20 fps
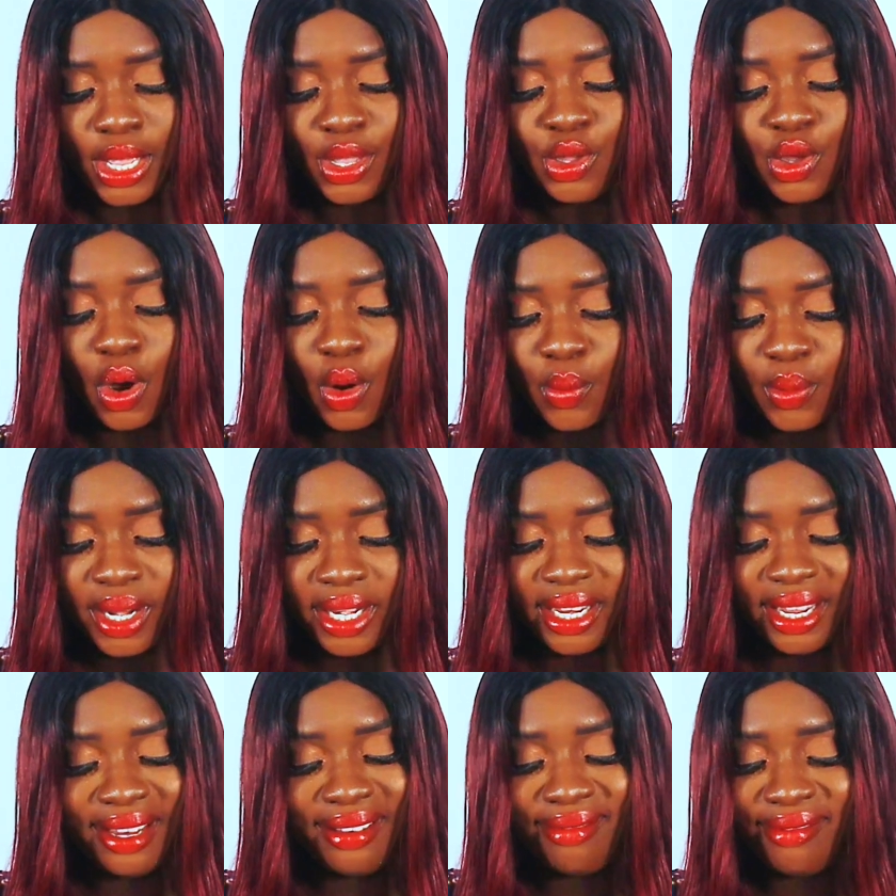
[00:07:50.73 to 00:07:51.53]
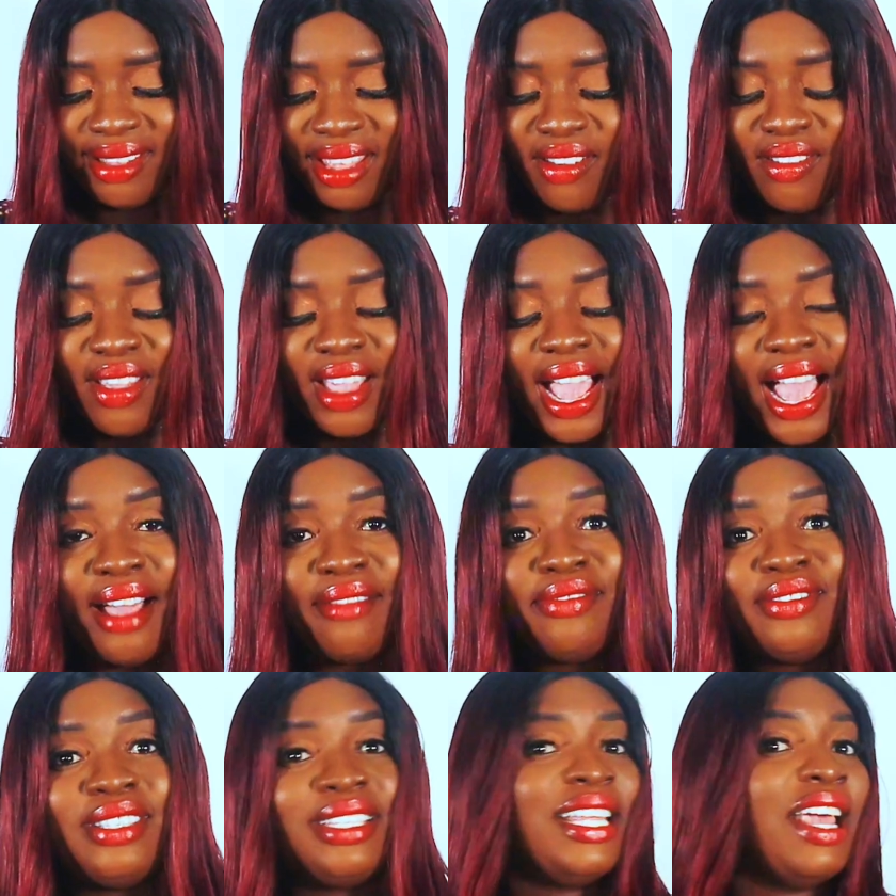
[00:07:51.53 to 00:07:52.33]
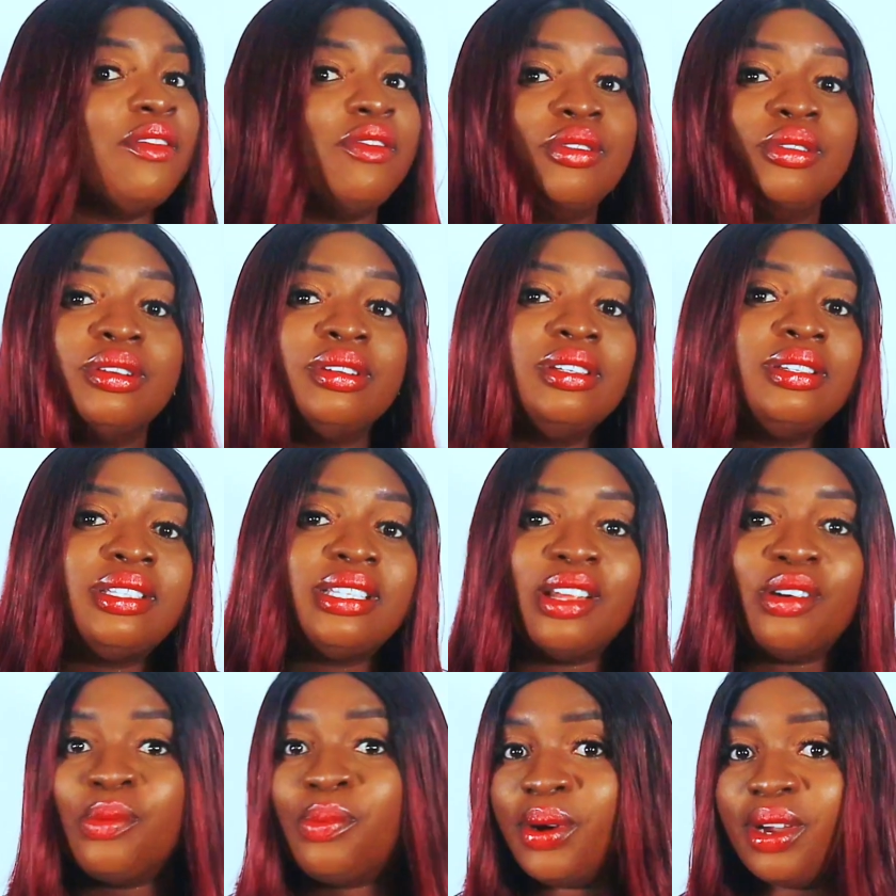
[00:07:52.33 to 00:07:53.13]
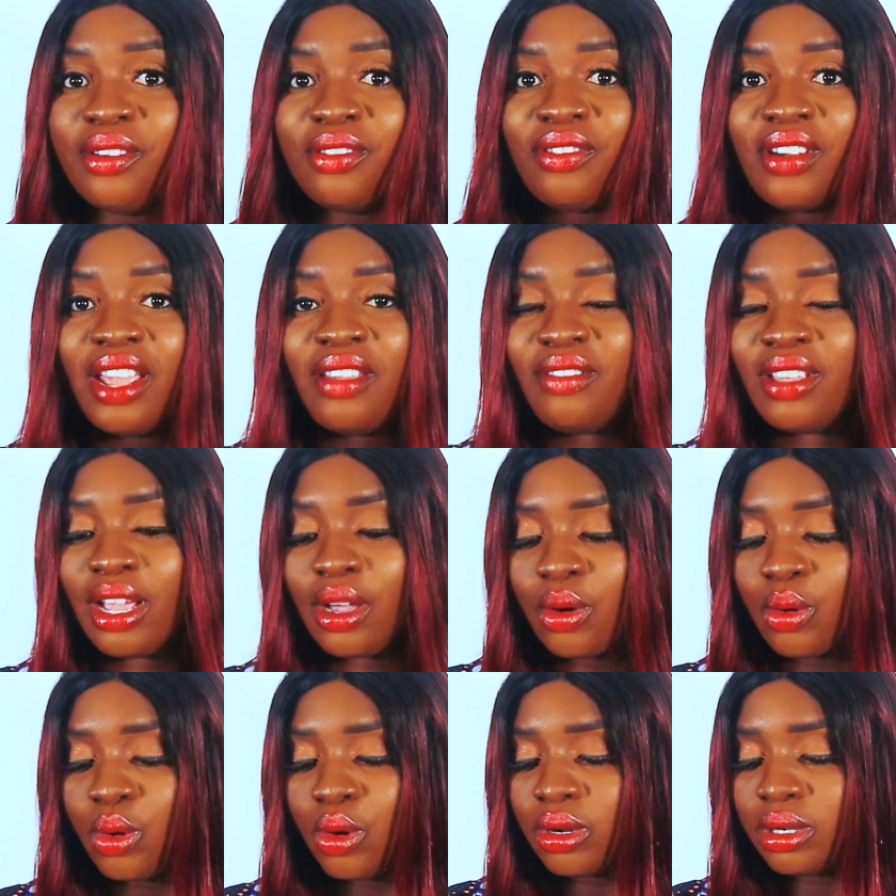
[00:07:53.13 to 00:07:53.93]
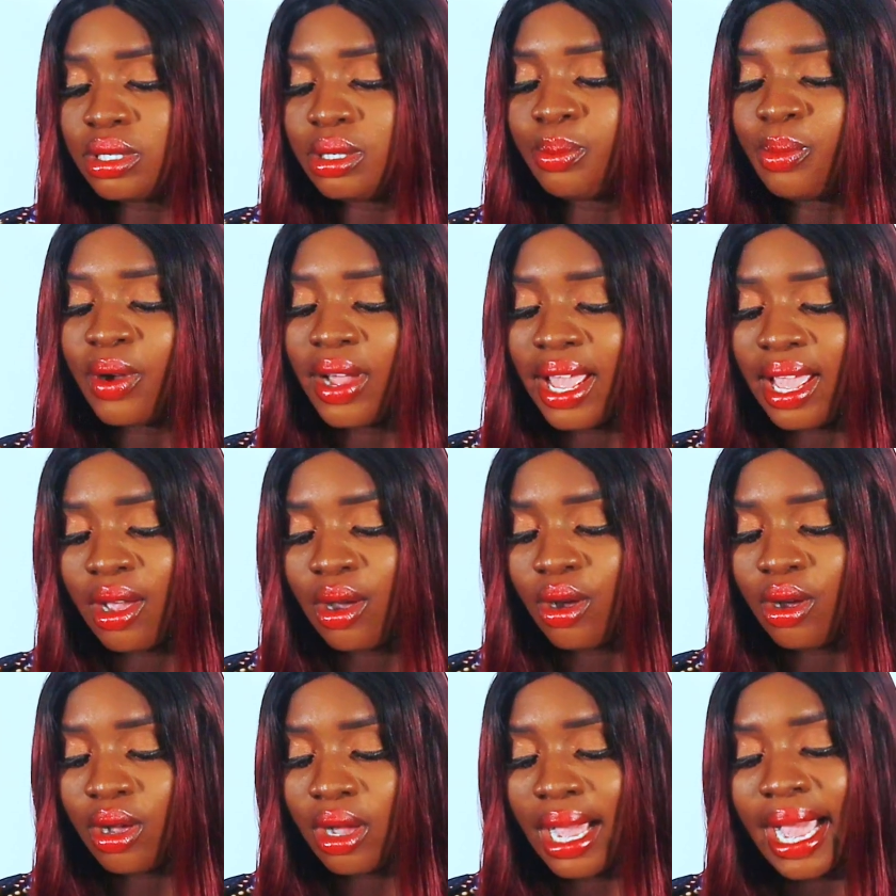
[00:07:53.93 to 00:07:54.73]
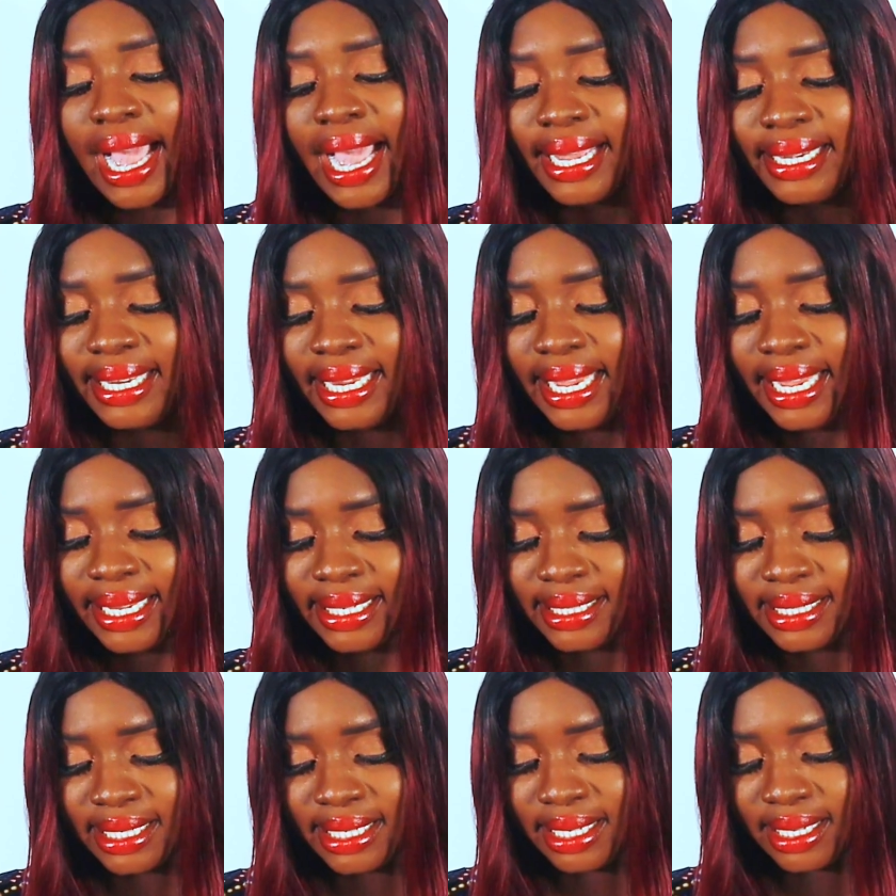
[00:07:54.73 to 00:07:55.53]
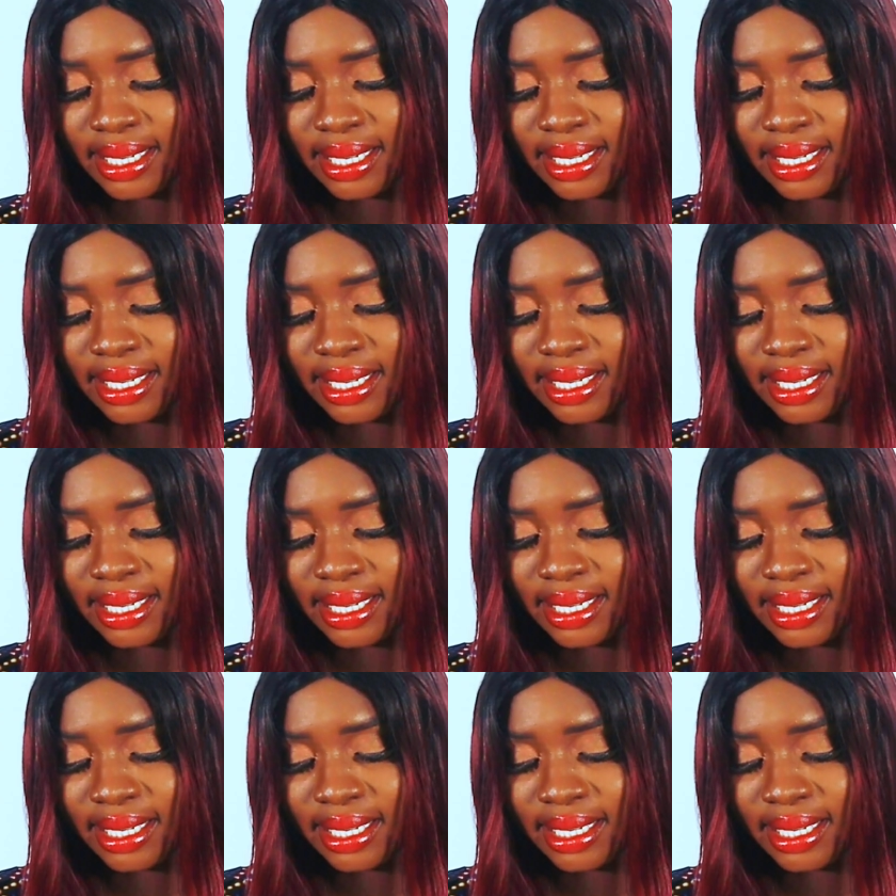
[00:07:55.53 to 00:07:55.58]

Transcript: Your reading, if you have 7.5, you are good, but I had 8.